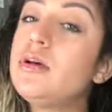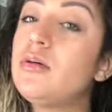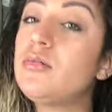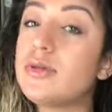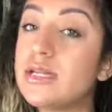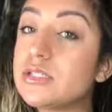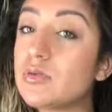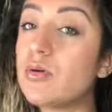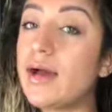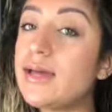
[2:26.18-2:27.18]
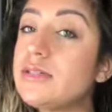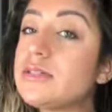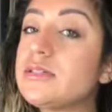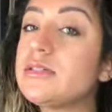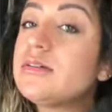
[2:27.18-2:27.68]
when it's
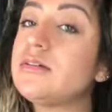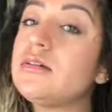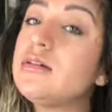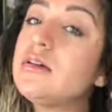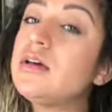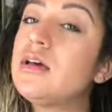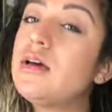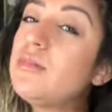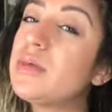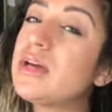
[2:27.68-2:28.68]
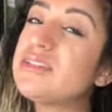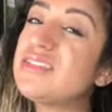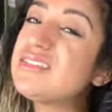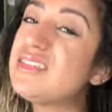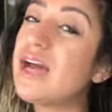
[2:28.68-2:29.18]
wet, because
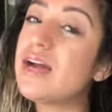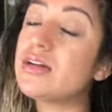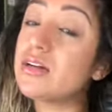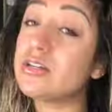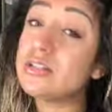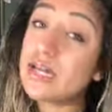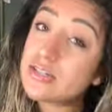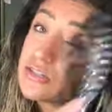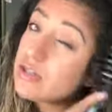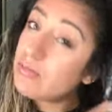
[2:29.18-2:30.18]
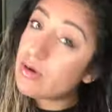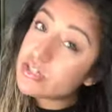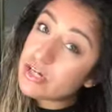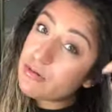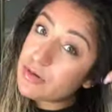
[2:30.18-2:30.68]
it's not good to actually
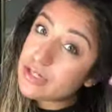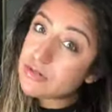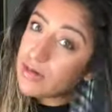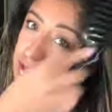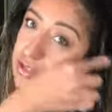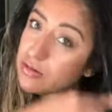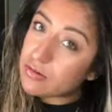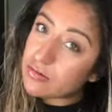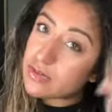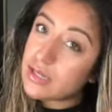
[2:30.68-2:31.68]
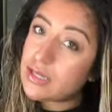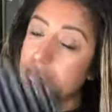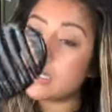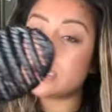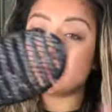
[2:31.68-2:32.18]
brush it when it's wet. So
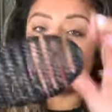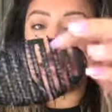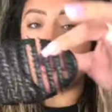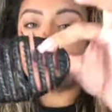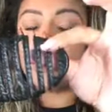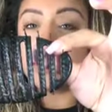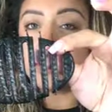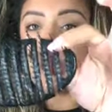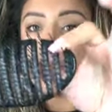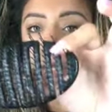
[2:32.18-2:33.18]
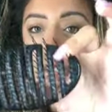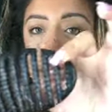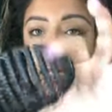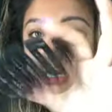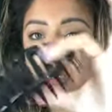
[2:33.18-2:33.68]
these with the open
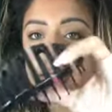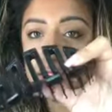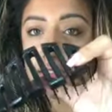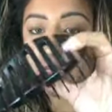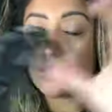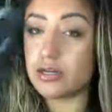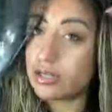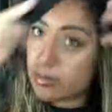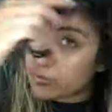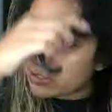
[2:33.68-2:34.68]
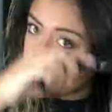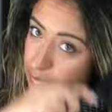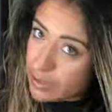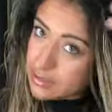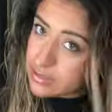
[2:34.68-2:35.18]
spaces are gonna work the
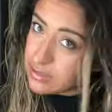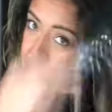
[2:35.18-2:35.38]
best.